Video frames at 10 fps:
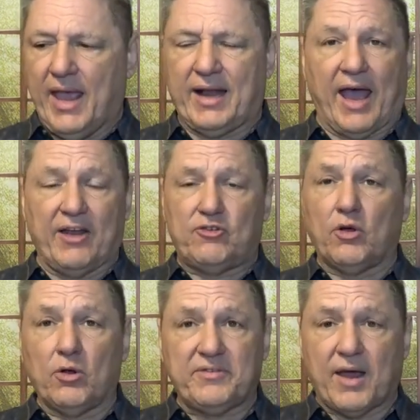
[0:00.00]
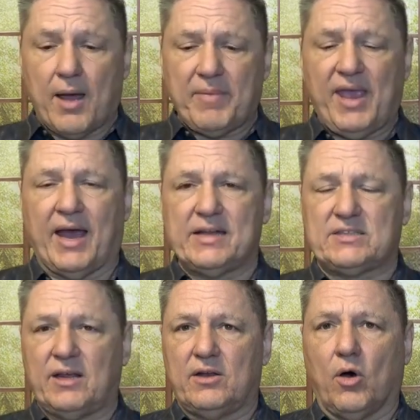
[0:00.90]
And I told Tommy, I
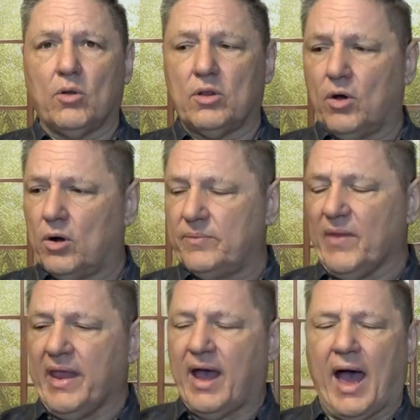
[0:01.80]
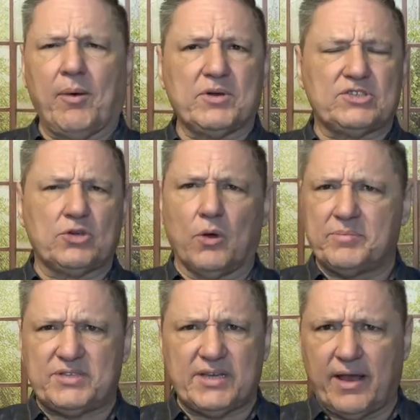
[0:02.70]
said, oh, Lord, I was so
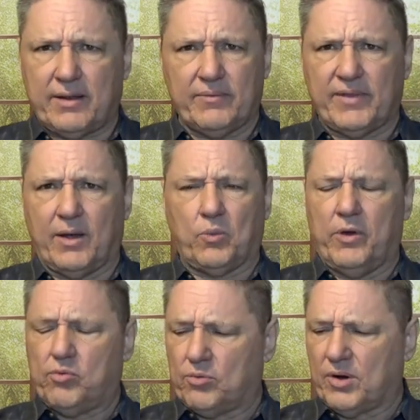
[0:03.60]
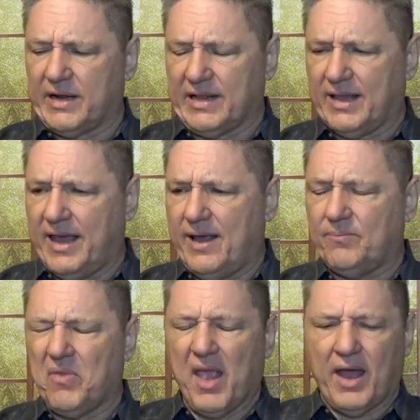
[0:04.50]
upset that we were running
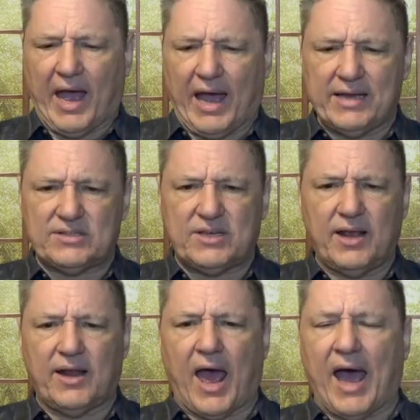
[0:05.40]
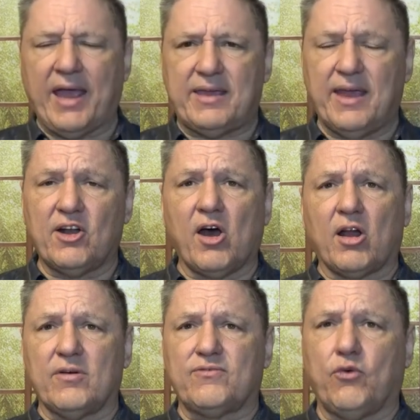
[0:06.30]
late. I said, I
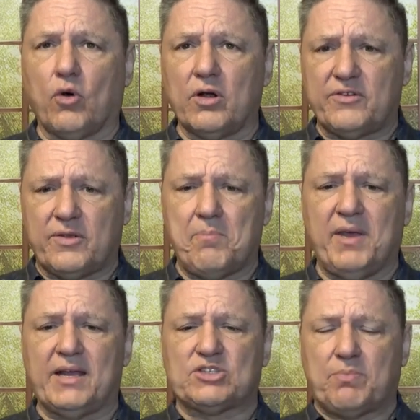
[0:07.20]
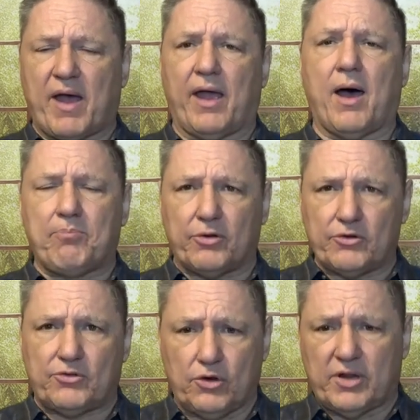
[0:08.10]
cannot afford to miss my
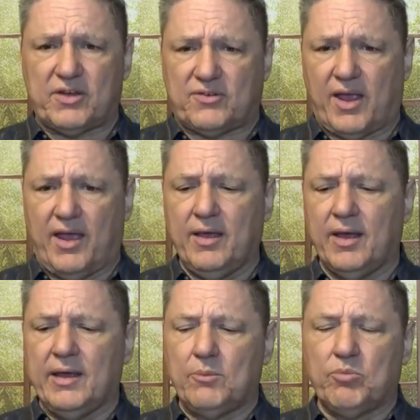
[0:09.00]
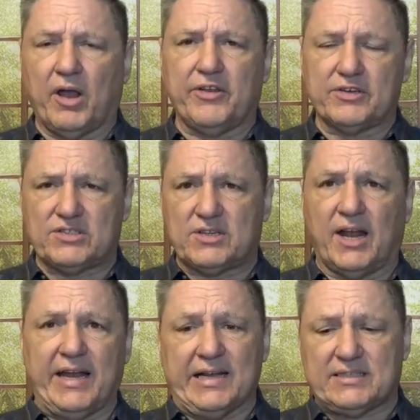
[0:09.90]
opportunity. Brother
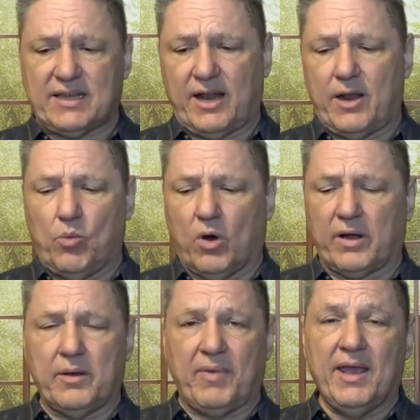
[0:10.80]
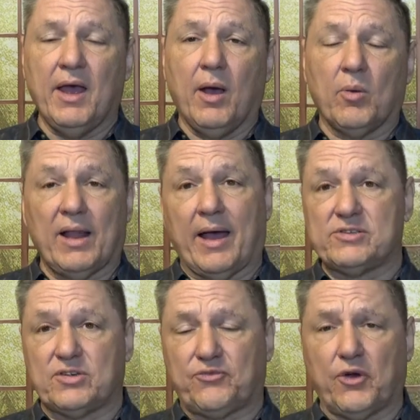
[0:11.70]
Sonny said he wanted me. Well, I
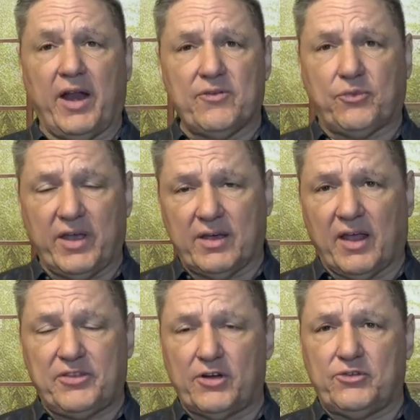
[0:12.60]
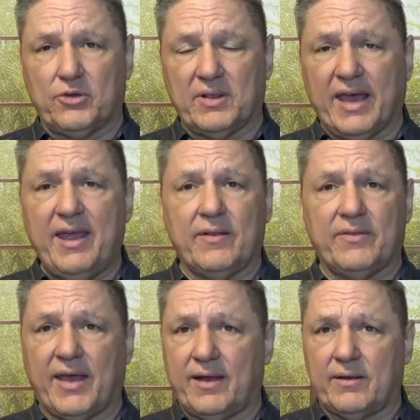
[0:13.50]
was afraid if we got there too late
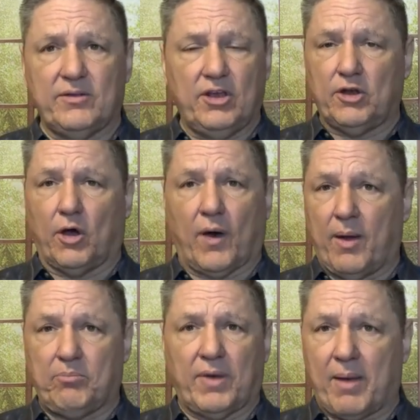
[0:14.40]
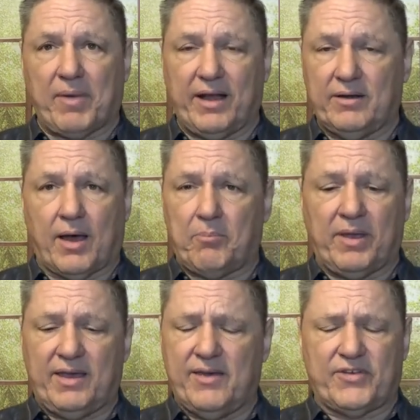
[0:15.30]
that, you know, I, I might not
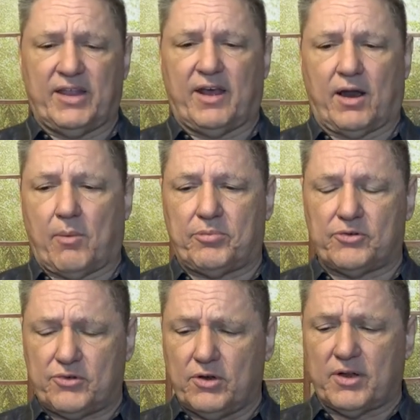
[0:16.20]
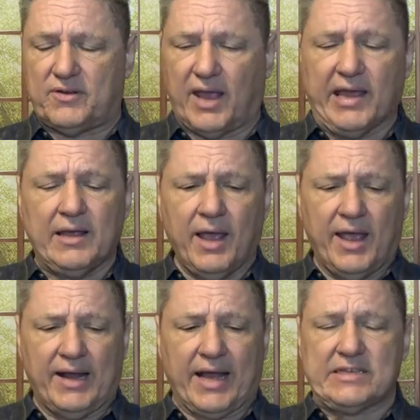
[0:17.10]
be given that opportunity.
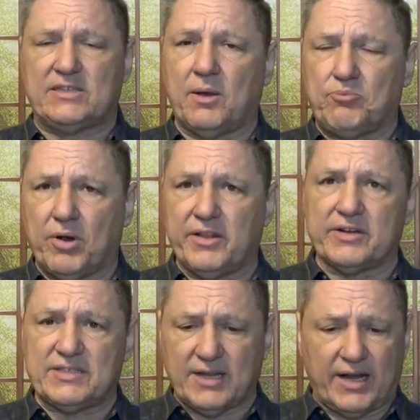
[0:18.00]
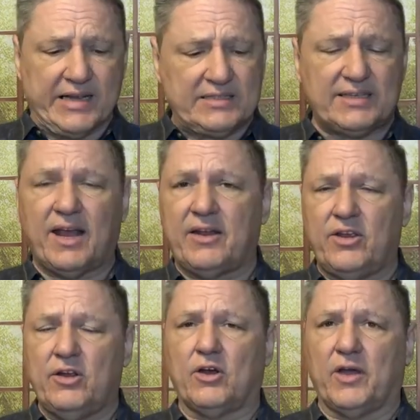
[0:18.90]
And I said, Brother Sonny said,
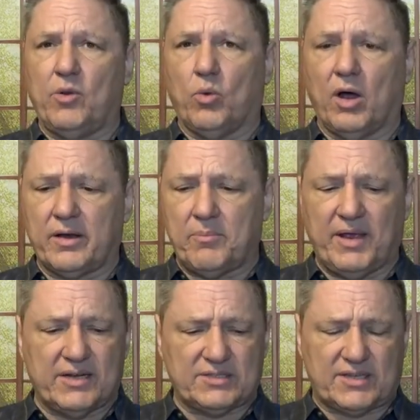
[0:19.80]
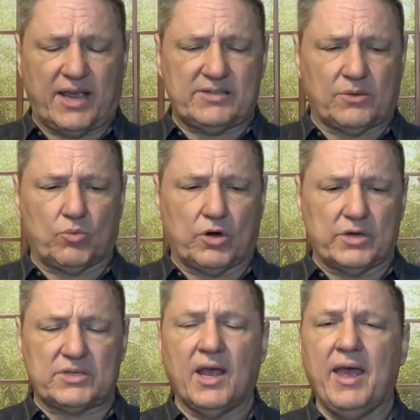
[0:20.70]
you know, he wanted me to say some
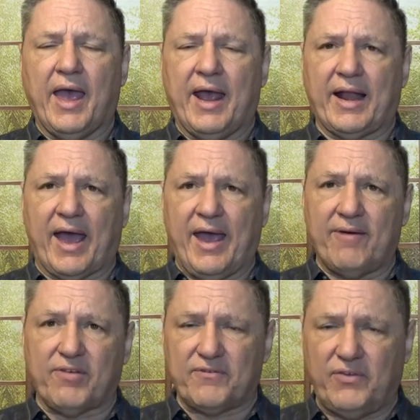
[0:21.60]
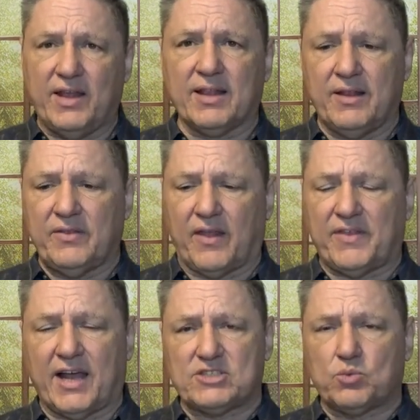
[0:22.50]
words, and I have a feeling
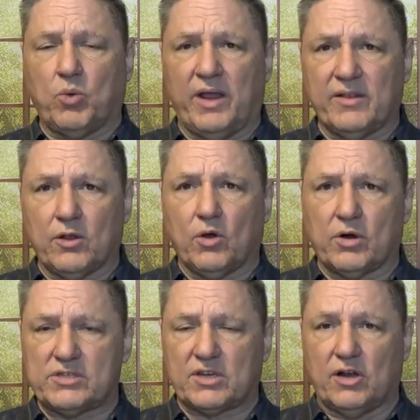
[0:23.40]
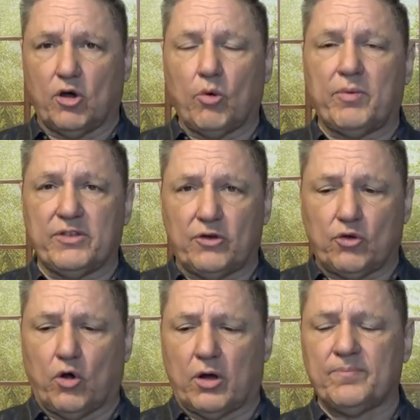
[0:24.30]
that that's when the Lord's going to open the
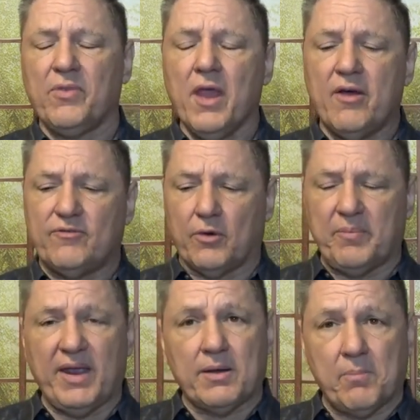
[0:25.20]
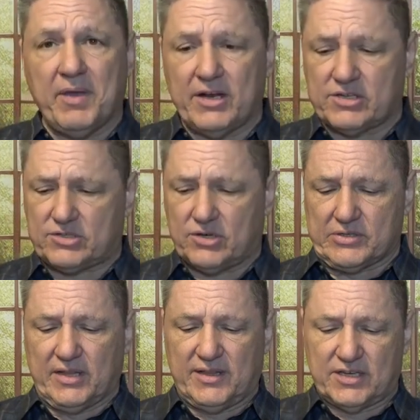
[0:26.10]
door for me to
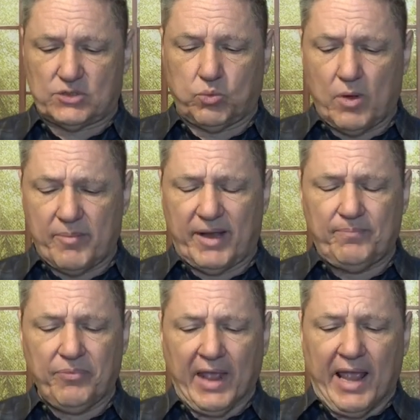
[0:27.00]
minister to this woman.